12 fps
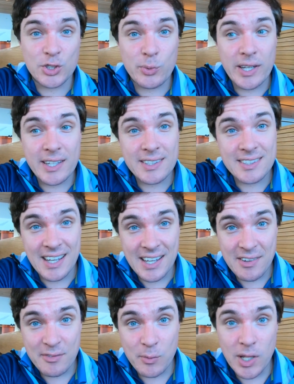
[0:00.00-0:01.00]
drink to
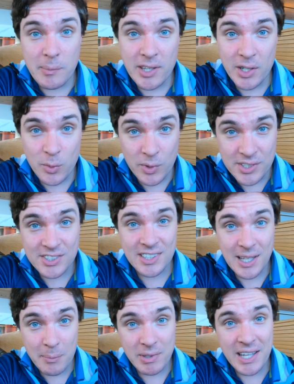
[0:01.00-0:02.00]
have while I'm at the Qantas
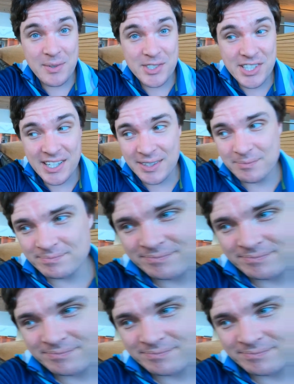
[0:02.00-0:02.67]
Club Lounge here.